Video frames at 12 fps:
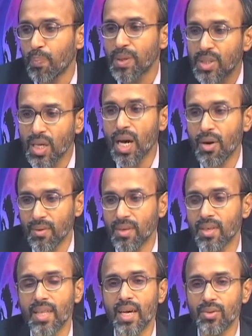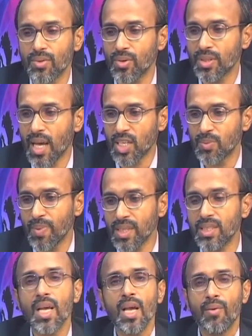preserve those
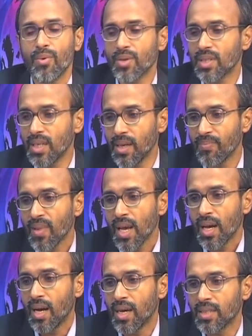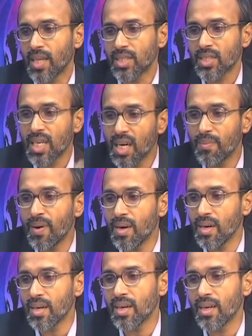aspects for the sustainable